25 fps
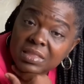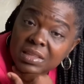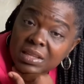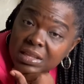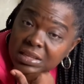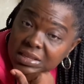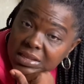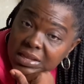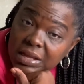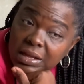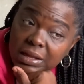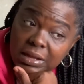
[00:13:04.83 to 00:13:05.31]

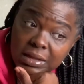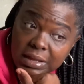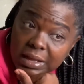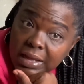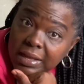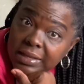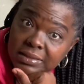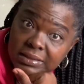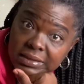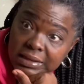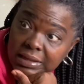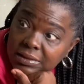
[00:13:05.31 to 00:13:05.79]
Yeah, I
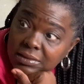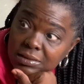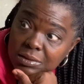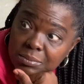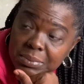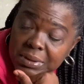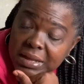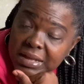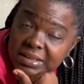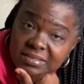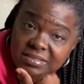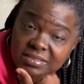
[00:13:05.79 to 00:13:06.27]
got out the
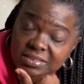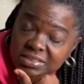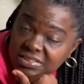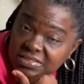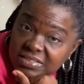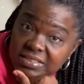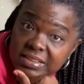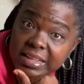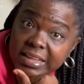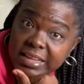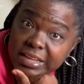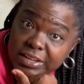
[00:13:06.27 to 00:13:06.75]
box just
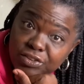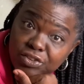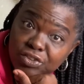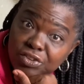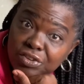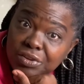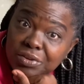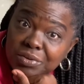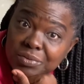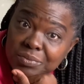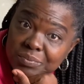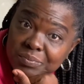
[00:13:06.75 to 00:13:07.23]
last
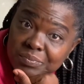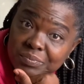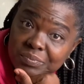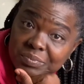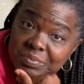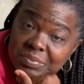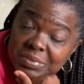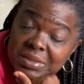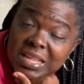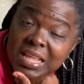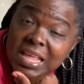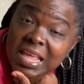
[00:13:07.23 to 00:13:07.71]
year.
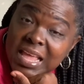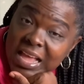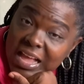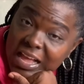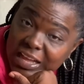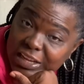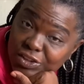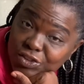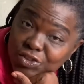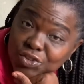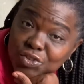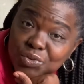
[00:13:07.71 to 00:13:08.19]

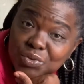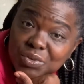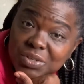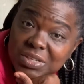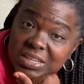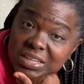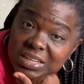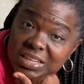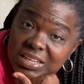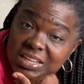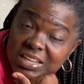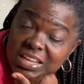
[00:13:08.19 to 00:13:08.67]
I sure
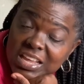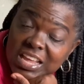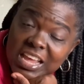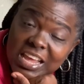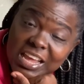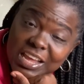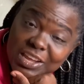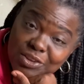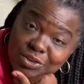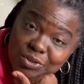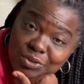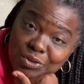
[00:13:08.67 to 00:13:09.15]
did.
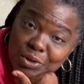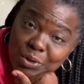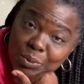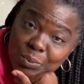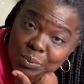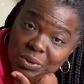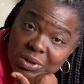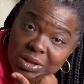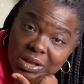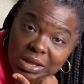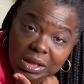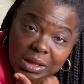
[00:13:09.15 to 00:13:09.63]
And you know
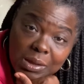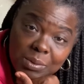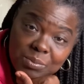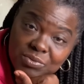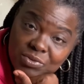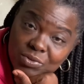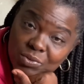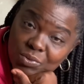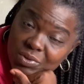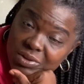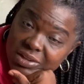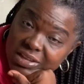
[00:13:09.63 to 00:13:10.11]
what? I'm
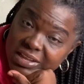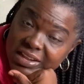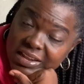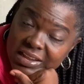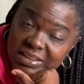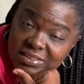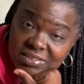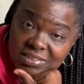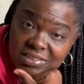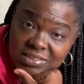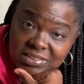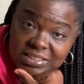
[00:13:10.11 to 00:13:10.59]
so glad I
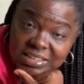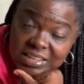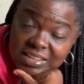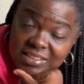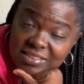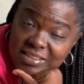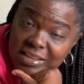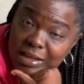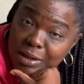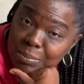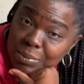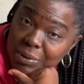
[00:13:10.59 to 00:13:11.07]
took that
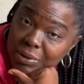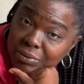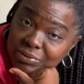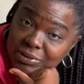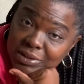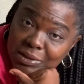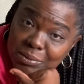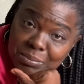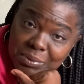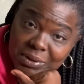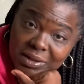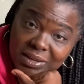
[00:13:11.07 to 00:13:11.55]
top off
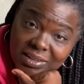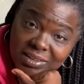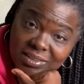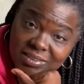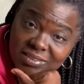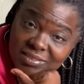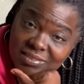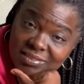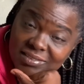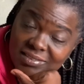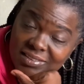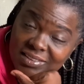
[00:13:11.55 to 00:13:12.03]
that
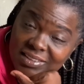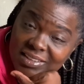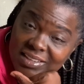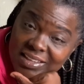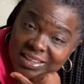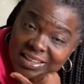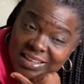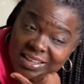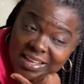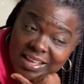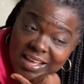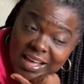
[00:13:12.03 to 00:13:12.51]
box.
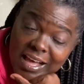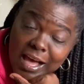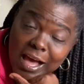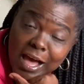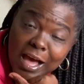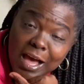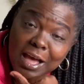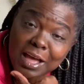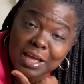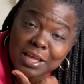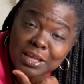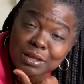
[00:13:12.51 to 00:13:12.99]
I
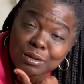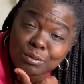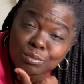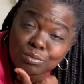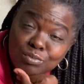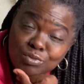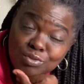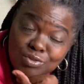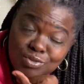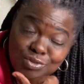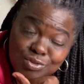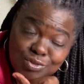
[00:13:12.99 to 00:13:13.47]
am
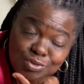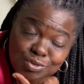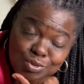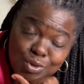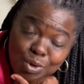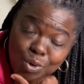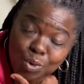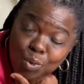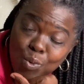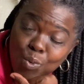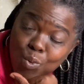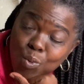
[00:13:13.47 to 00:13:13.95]
so
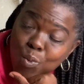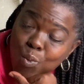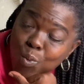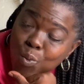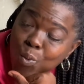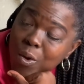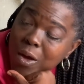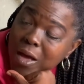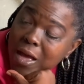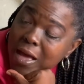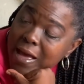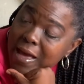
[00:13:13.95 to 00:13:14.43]

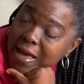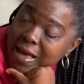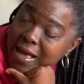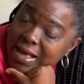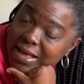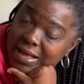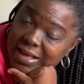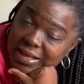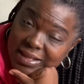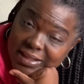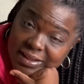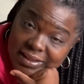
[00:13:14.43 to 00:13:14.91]

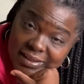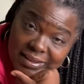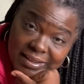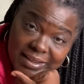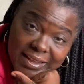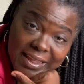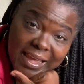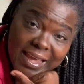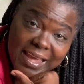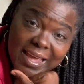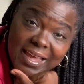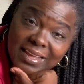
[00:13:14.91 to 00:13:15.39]

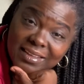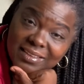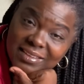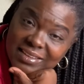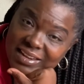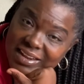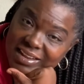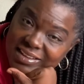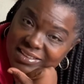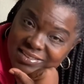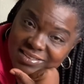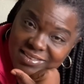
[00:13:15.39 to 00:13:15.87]
glad that
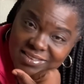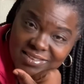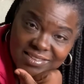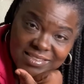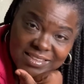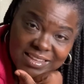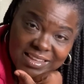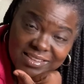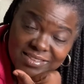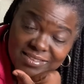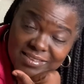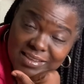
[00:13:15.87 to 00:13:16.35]
I took
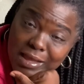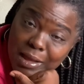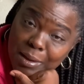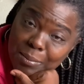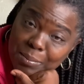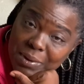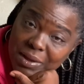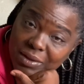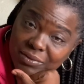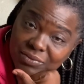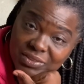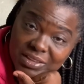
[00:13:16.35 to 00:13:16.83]
that top
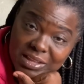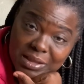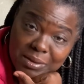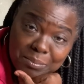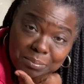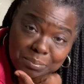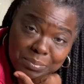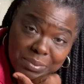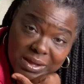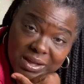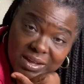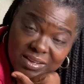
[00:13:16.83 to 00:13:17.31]
off
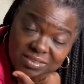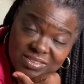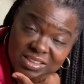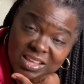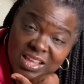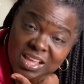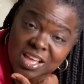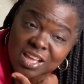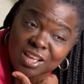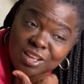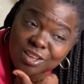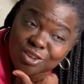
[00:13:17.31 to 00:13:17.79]
that box.
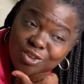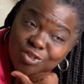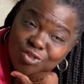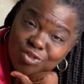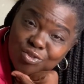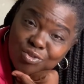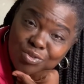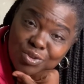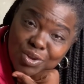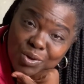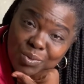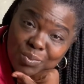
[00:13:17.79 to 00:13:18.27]
Because you
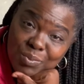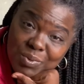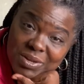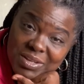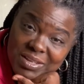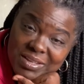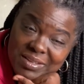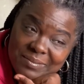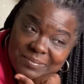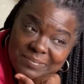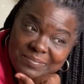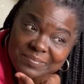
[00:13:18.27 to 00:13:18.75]
know
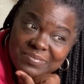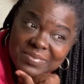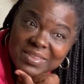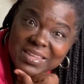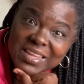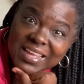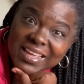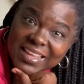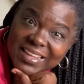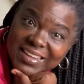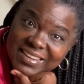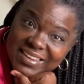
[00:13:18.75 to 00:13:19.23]
what?
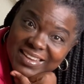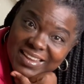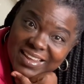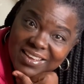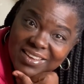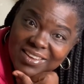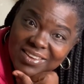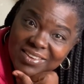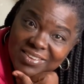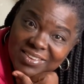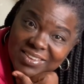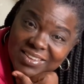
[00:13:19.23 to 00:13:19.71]

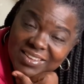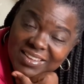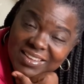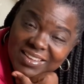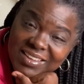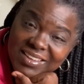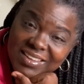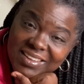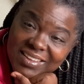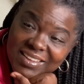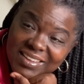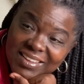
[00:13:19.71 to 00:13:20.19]
Now,
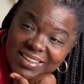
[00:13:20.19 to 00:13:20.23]
I'm